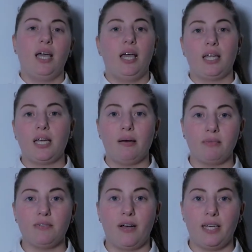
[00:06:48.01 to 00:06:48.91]
and come
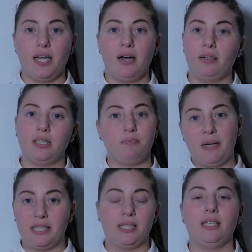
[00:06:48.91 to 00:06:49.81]
to find out it's
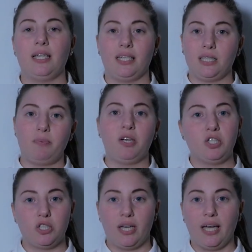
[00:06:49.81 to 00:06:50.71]
basically that
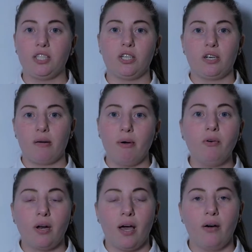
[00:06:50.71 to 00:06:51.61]
spiritual gangster
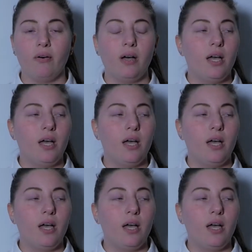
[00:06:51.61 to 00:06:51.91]
kimono.